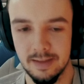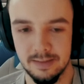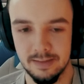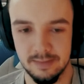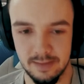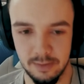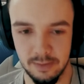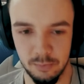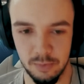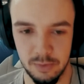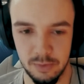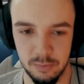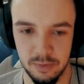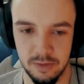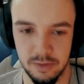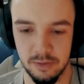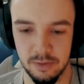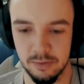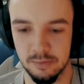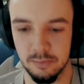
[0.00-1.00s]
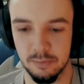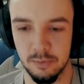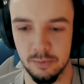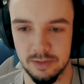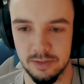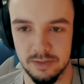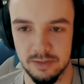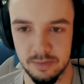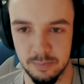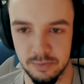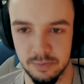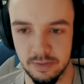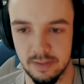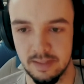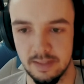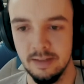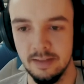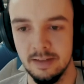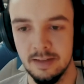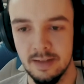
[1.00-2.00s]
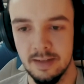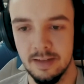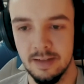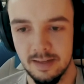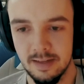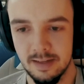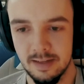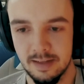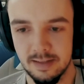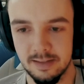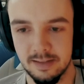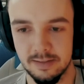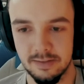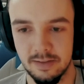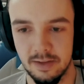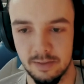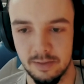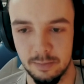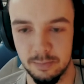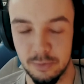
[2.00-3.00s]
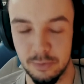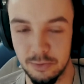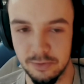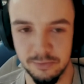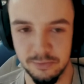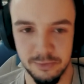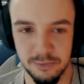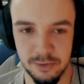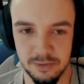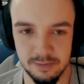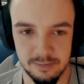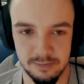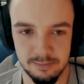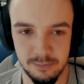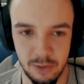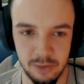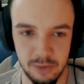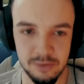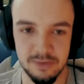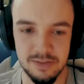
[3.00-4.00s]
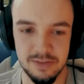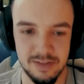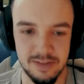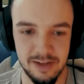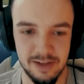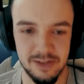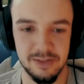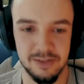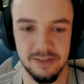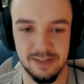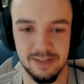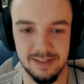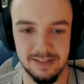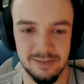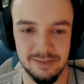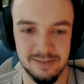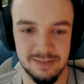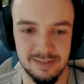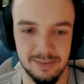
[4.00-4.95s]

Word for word: that we would all want to play. Uh, it's got a beautiful art style, like it's